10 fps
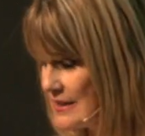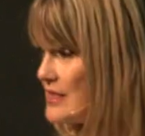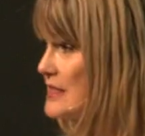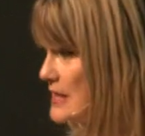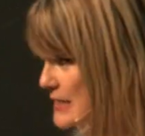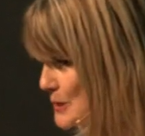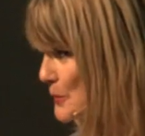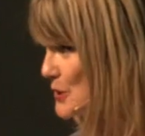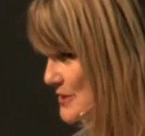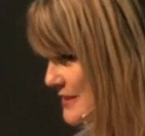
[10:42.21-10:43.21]
This
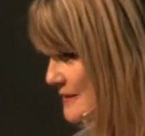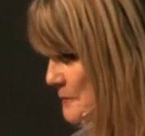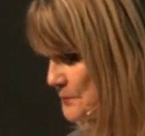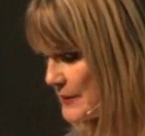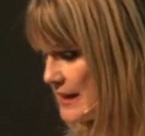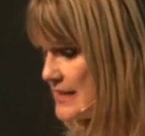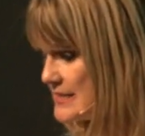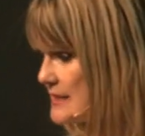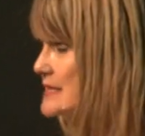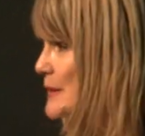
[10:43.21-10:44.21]
person is
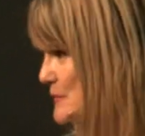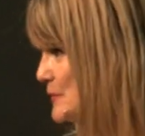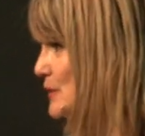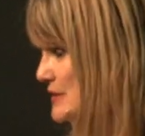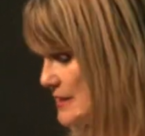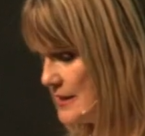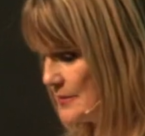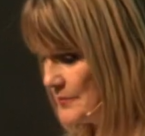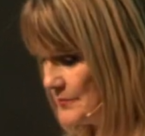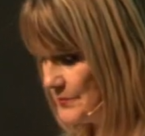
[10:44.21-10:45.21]
acceptable to
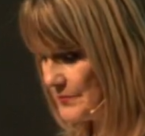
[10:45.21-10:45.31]
him.